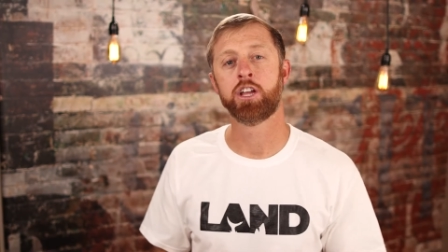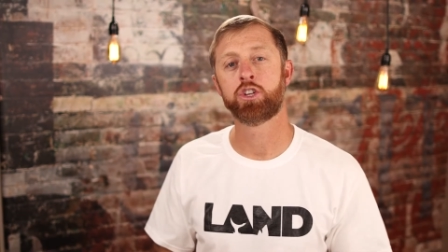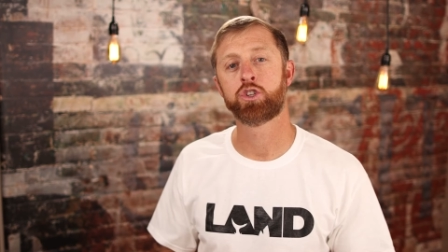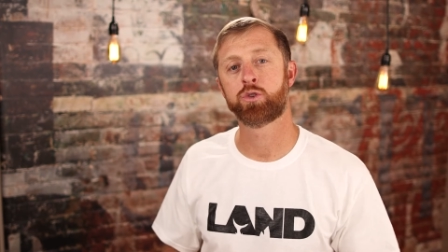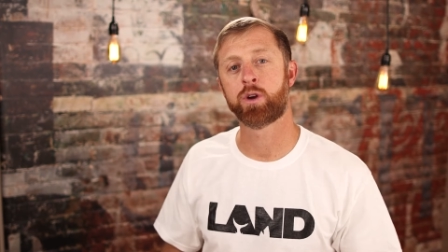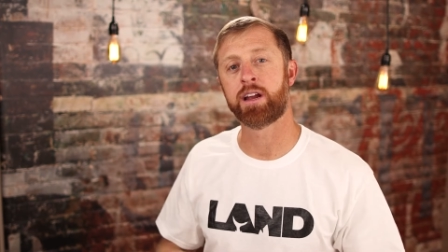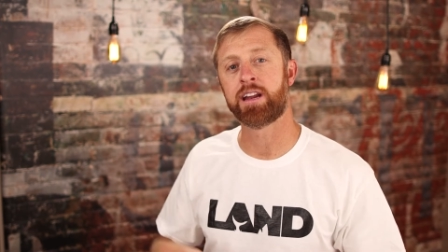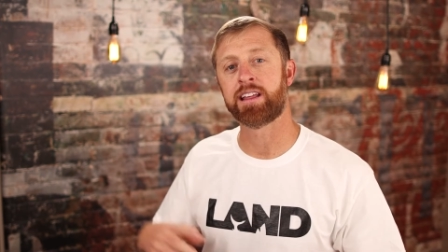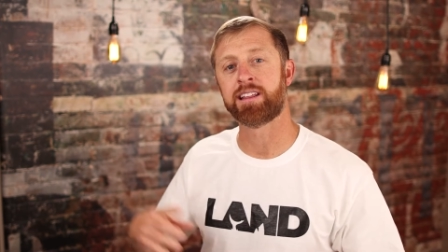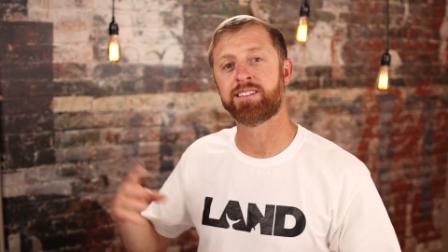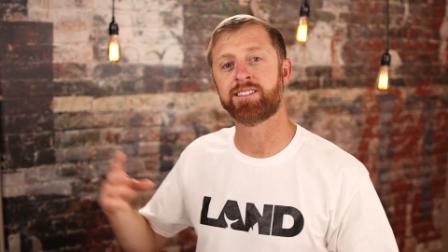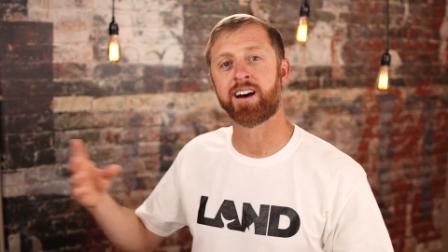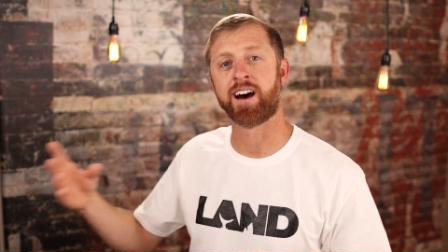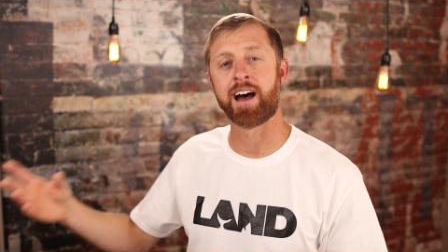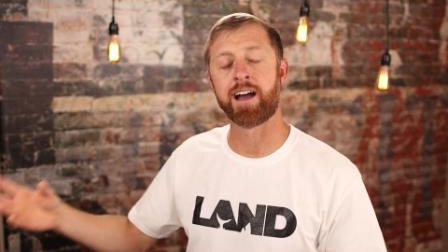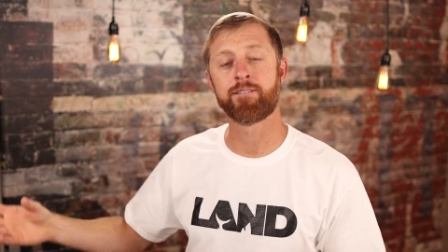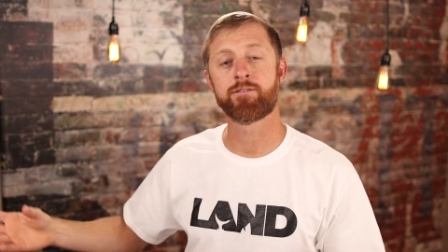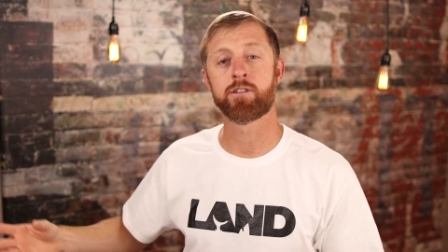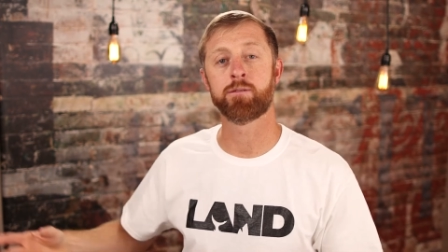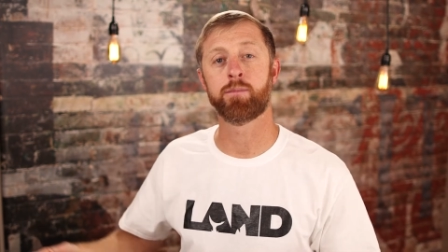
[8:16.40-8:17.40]
trading
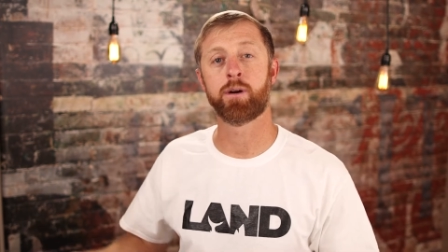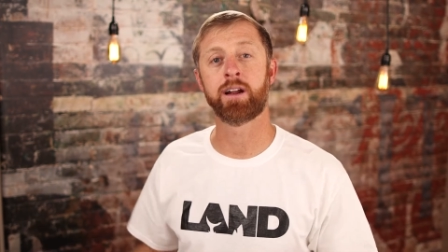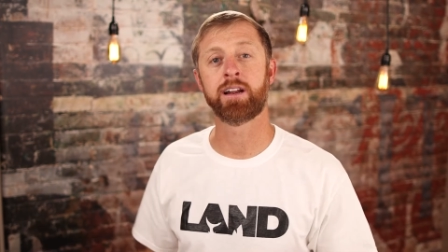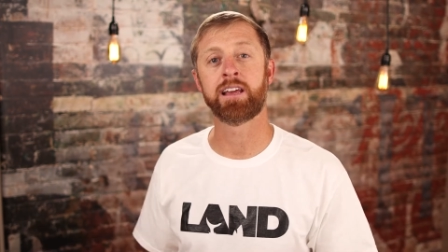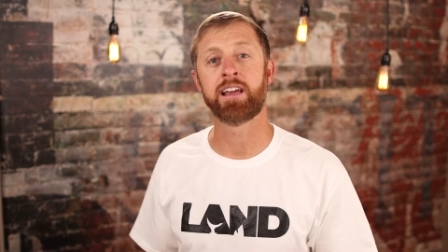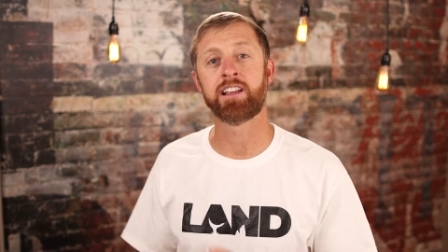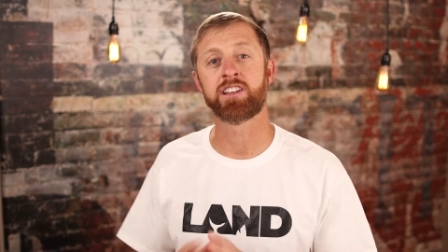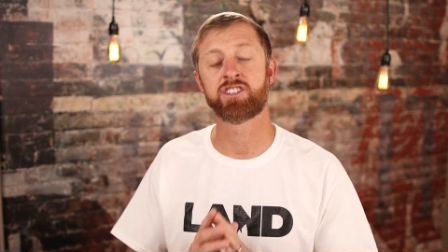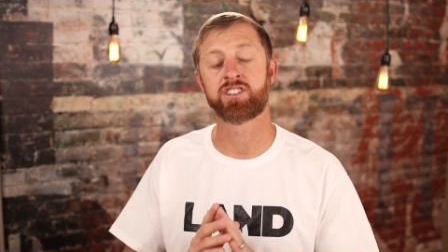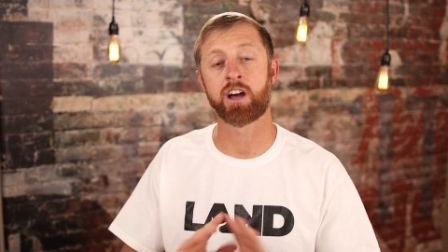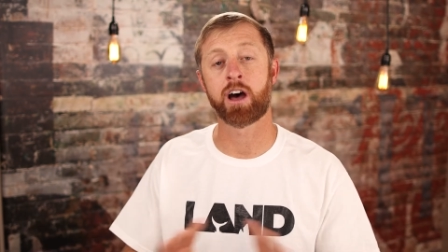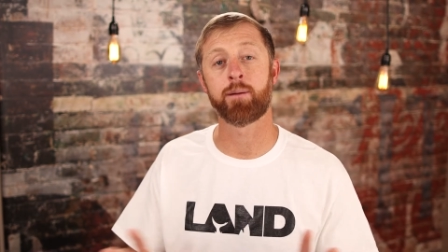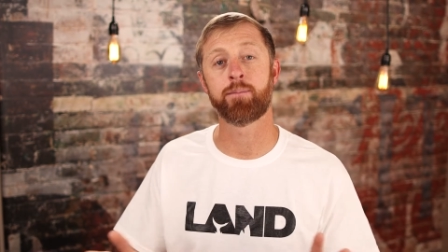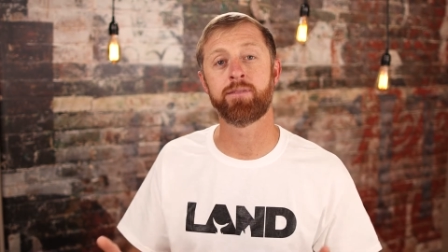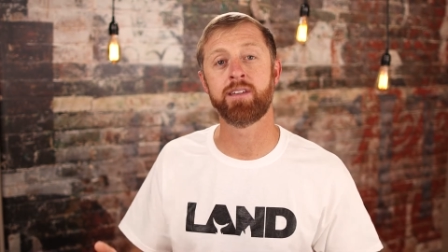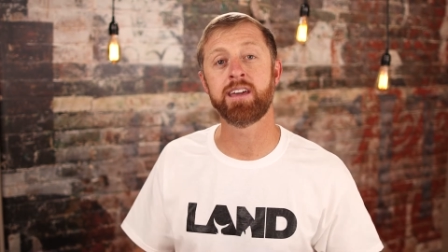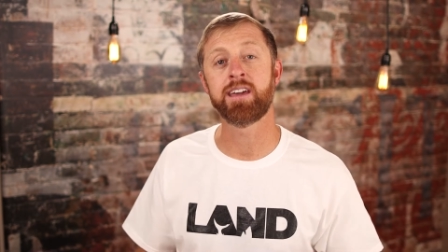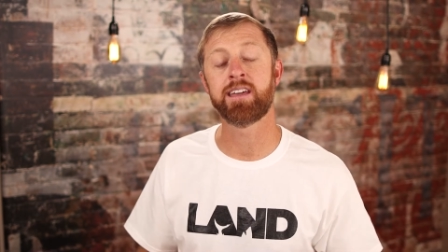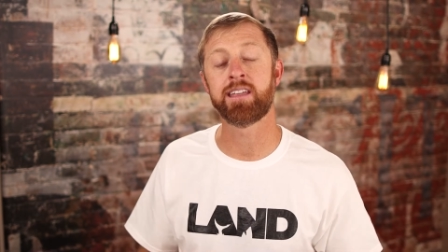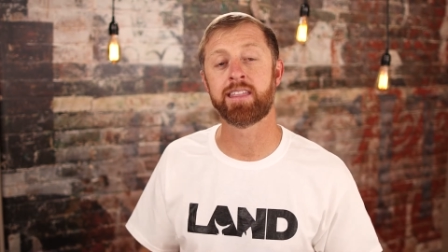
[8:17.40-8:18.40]
time for money, and stop
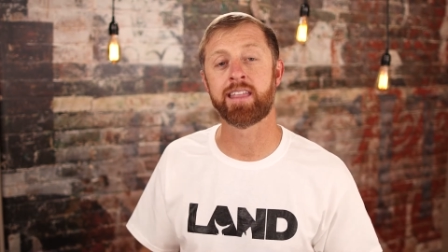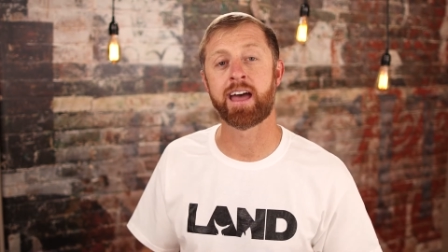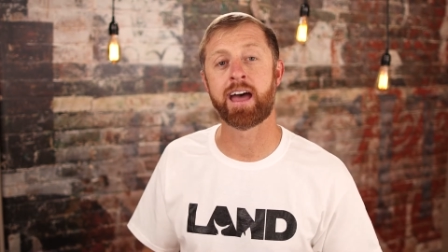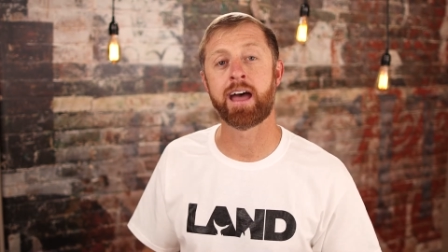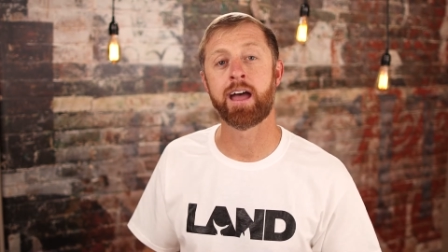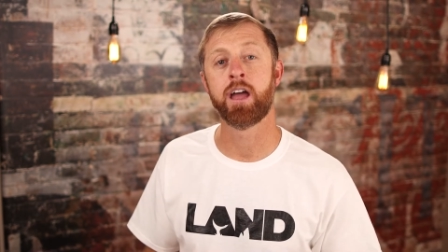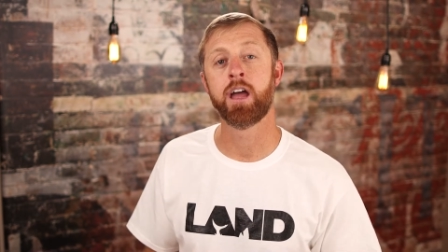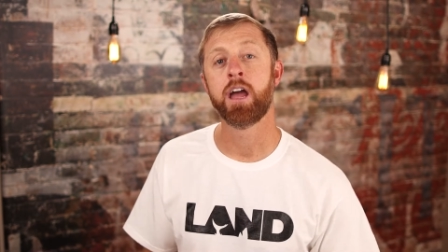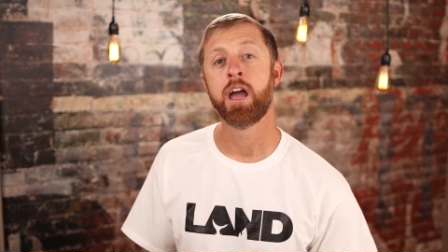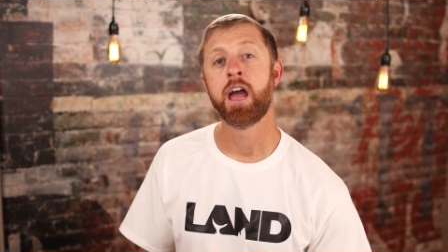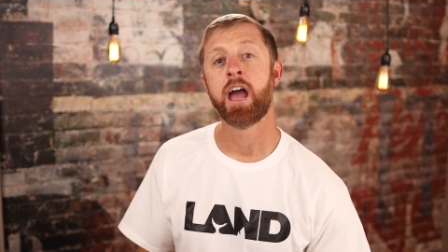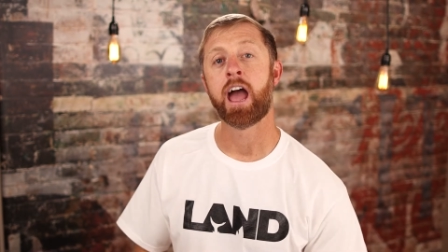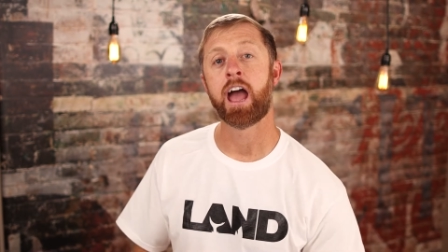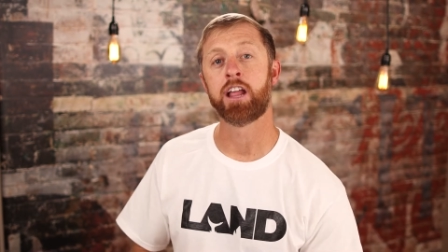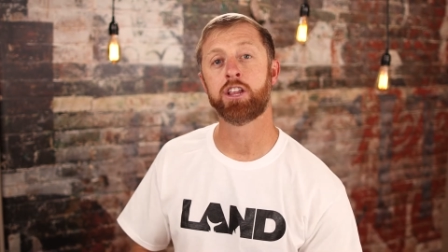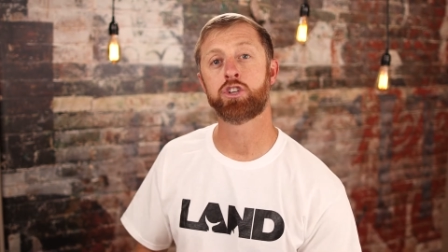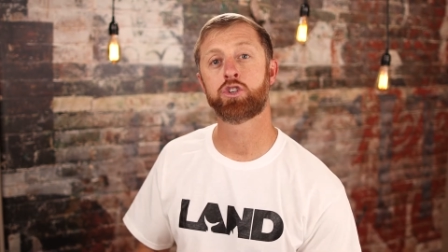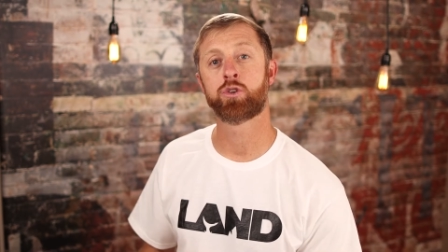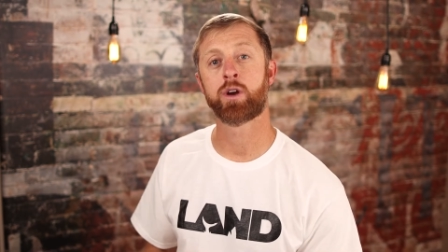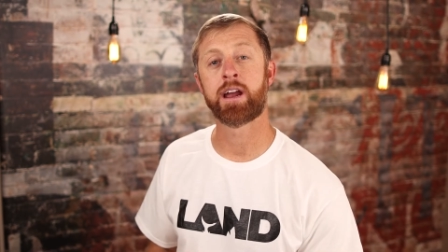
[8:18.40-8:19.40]
thinking that
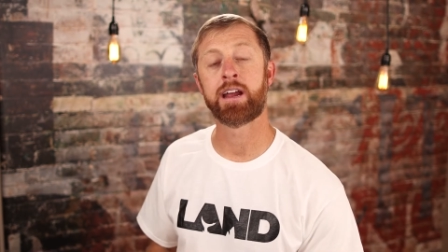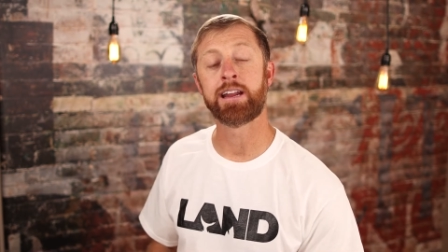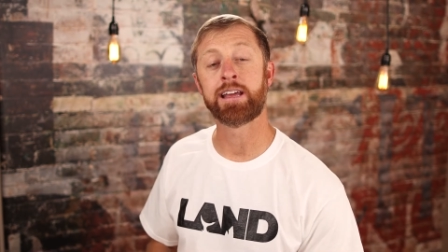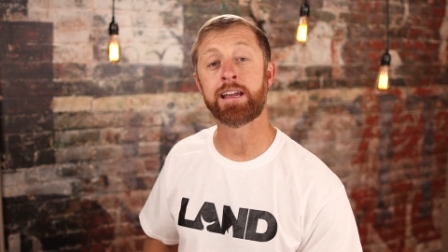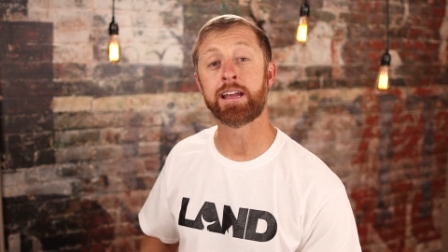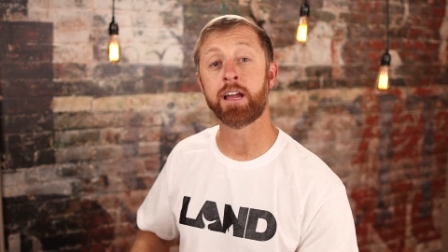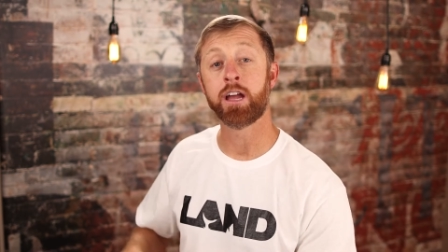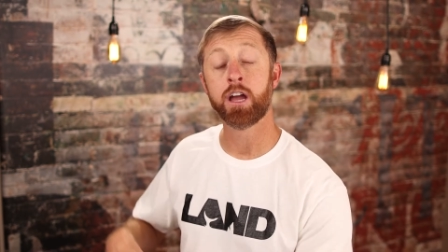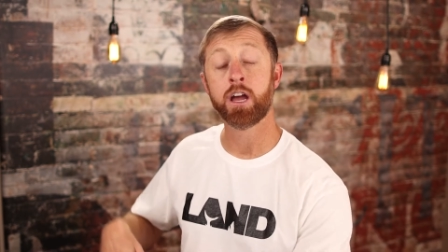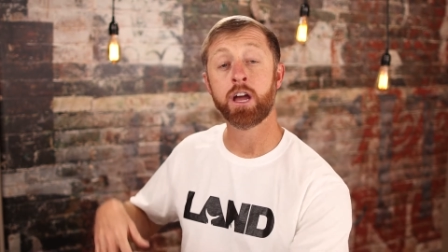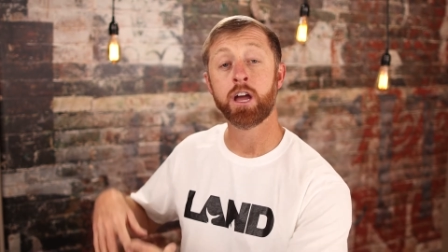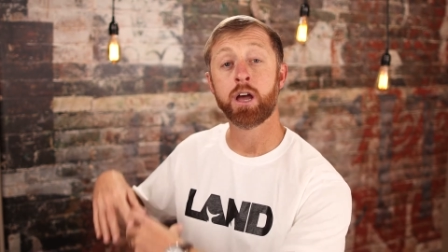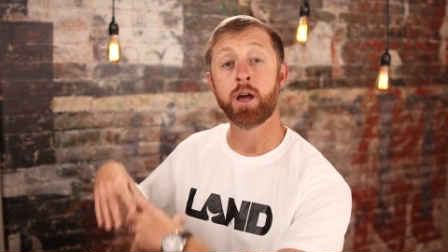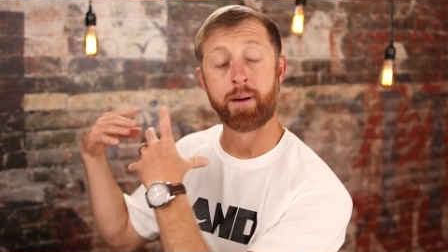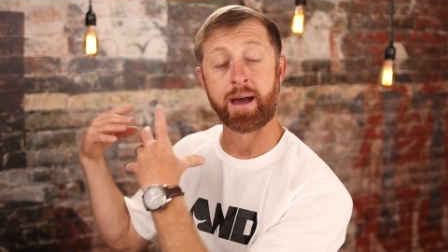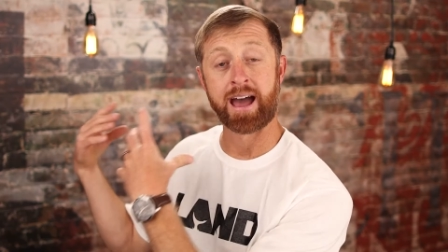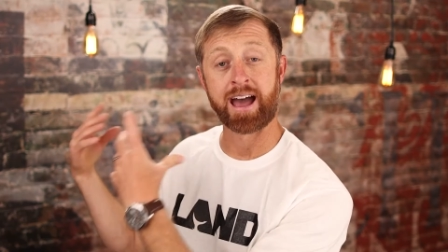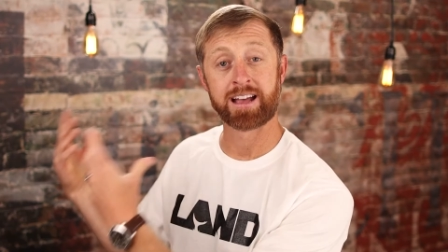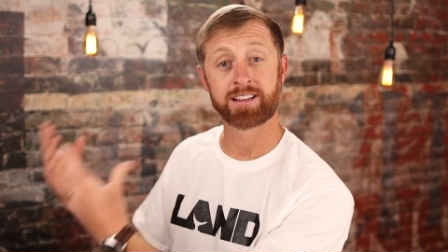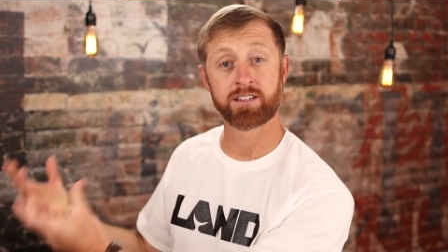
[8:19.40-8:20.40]
and trading
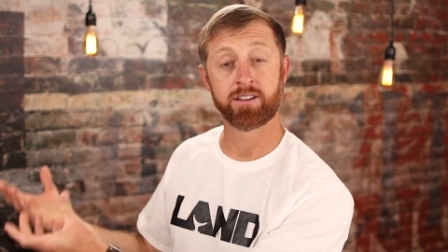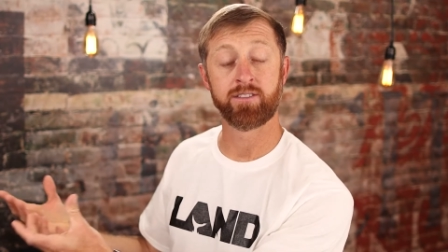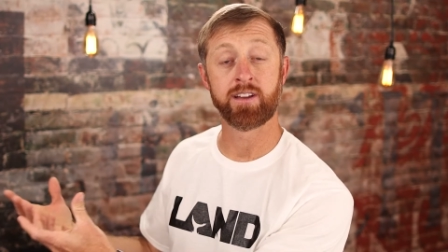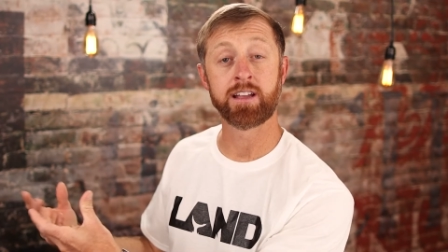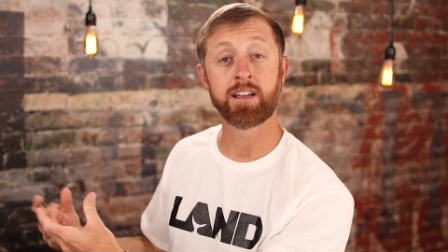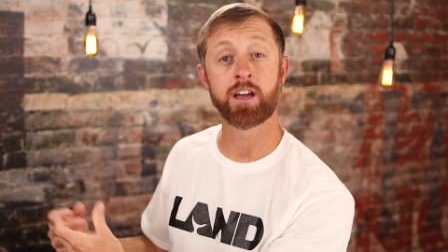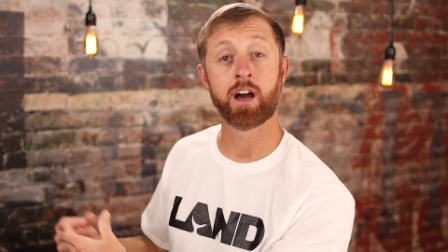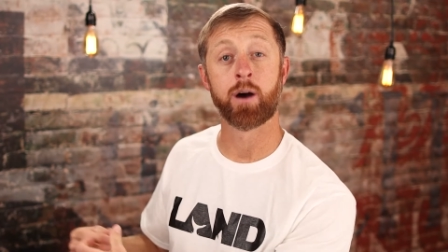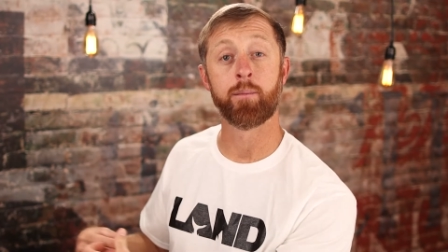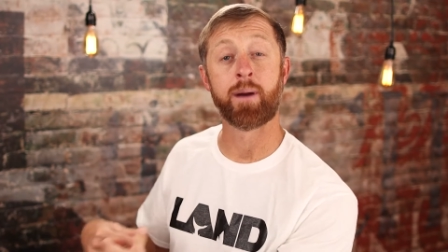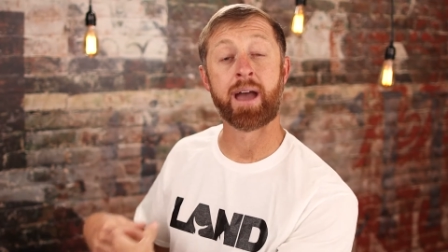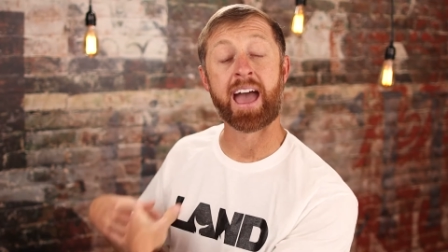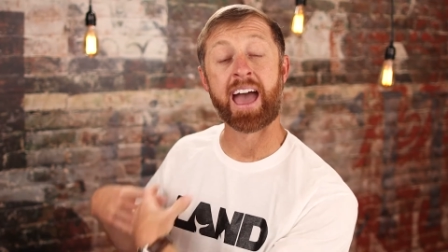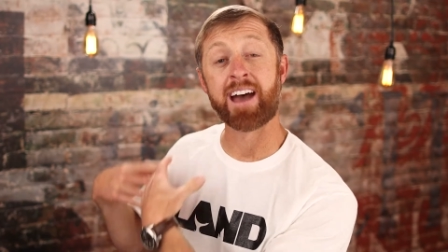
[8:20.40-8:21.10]
passive income,